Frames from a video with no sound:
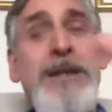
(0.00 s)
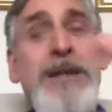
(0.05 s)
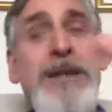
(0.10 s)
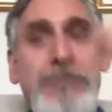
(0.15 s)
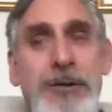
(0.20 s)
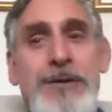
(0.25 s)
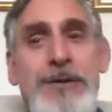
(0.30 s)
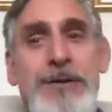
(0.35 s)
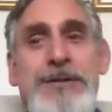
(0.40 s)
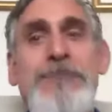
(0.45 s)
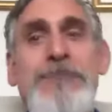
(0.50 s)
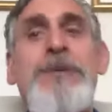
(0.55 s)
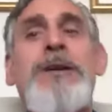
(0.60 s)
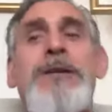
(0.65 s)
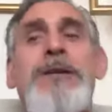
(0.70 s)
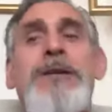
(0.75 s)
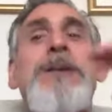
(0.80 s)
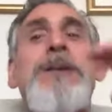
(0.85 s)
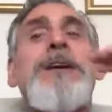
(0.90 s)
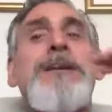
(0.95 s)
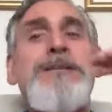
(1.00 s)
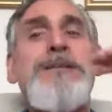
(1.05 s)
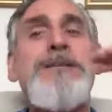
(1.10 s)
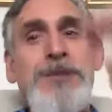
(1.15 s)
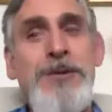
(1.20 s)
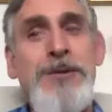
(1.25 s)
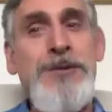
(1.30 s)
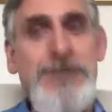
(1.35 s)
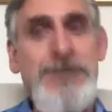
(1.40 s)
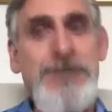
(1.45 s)
Buddhism, when you look at
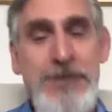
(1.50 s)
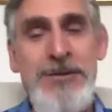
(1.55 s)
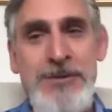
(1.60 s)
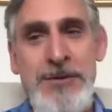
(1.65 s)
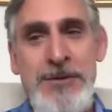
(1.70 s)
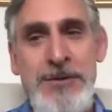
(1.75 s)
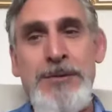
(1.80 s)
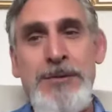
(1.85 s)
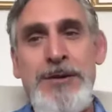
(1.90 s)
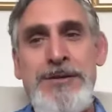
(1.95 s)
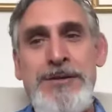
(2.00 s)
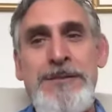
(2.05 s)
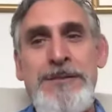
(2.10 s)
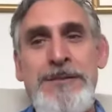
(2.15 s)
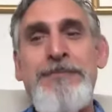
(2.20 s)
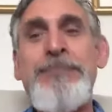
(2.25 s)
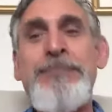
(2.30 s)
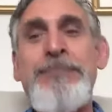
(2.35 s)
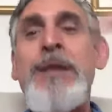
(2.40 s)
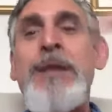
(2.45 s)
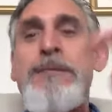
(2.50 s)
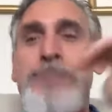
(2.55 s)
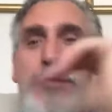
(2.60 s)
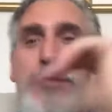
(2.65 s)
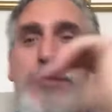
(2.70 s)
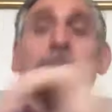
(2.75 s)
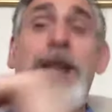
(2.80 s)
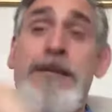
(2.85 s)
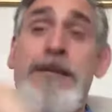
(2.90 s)
Jodo Shinshu Buddhism, Pure Land